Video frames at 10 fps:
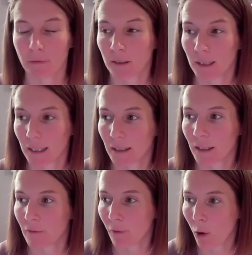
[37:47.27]

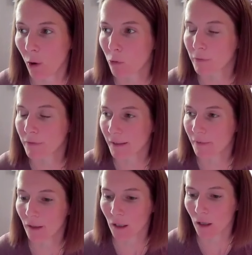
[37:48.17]
definitely evolved
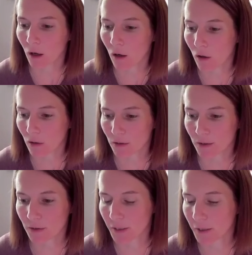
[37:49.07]
in the
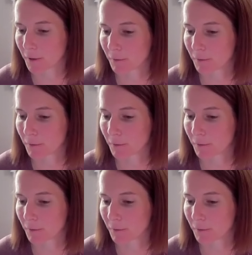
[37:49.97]
last,